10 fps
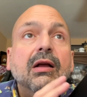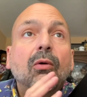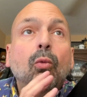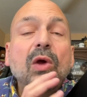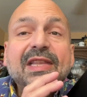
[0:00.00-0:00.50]

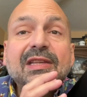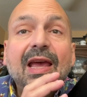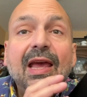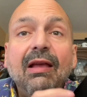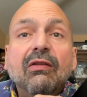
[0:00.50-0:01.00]

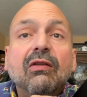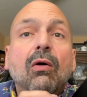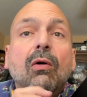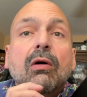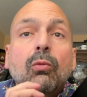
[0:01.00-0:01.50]
weekdays
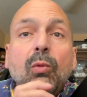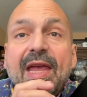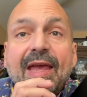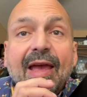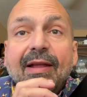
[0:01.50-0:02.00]
or
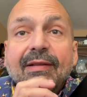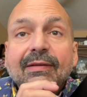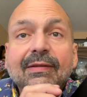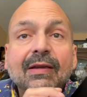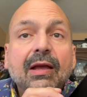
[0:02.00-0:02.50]

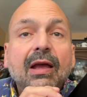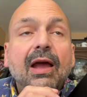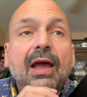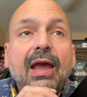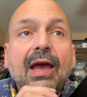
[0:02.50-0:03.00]
weekends,
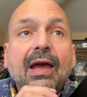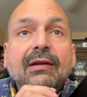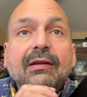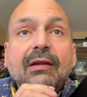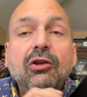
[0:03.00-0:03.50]

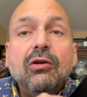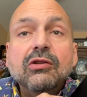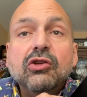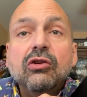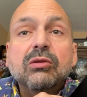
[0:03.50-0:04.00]
and you
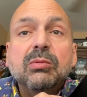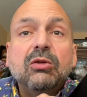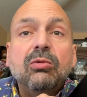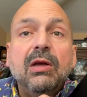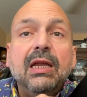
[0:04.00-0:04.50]
can choose
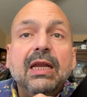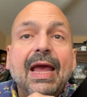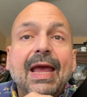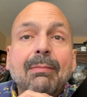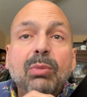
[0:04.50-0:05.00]
between
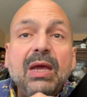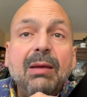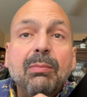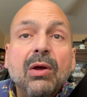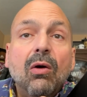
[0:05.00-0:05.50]
a
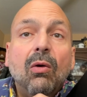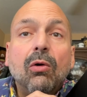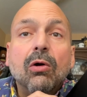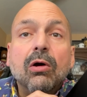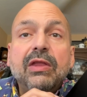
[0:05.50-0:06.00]
beep
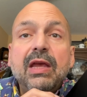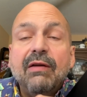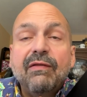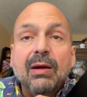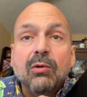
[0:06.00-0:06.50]
or the
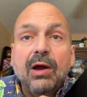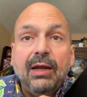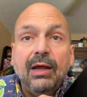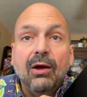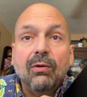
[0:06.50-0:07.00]
FM
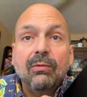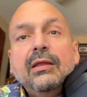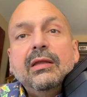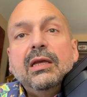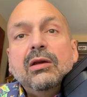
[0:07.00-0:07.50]
radio.
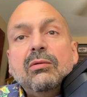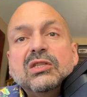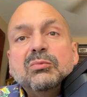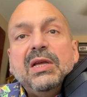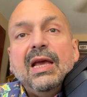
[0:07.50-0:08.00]
The
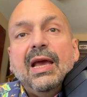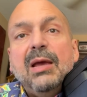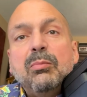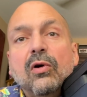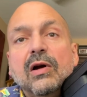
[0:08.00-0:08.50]

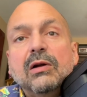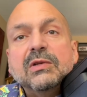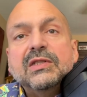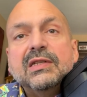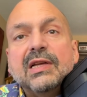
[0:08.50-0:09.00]
USB-A port
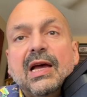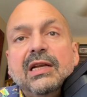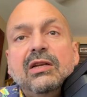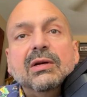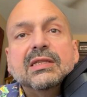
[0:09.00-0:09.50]
was
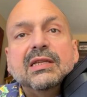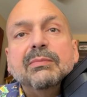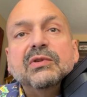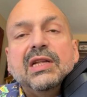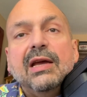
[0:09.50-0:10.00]
designed to
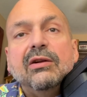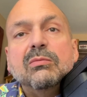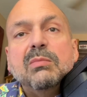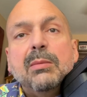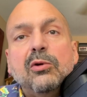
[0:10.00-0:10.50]
accept
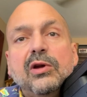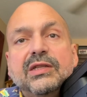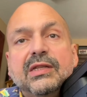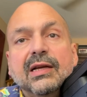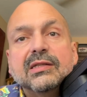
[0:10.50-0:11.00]
standard memory
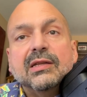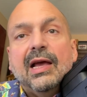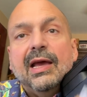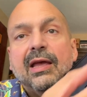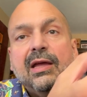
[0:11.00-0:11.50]
sticks
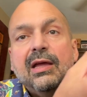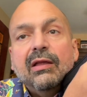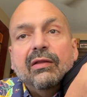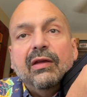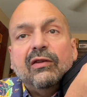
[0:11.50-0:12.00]
like
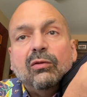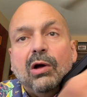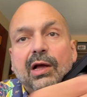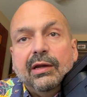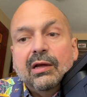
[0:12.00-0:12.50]
this
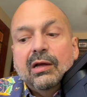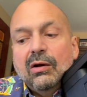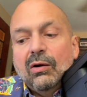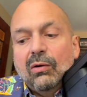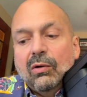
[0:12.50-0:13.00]
one
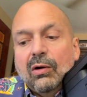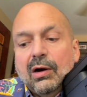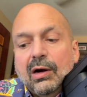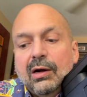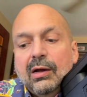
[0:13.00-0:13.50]

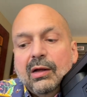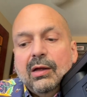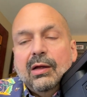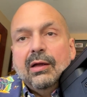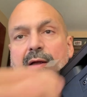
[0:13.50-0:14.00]
or
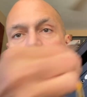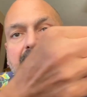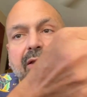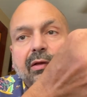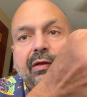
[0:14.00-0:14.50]

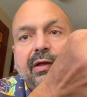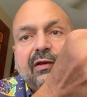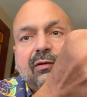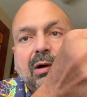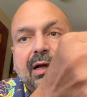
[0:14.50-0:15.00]

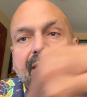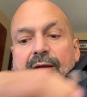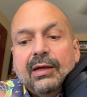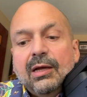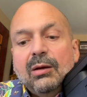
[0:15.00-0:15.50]
this one,
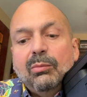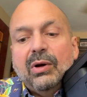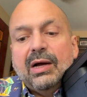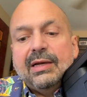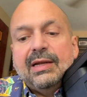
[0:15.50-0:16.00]

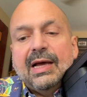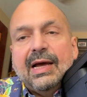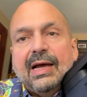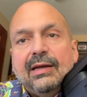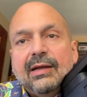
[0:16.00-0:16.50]
but not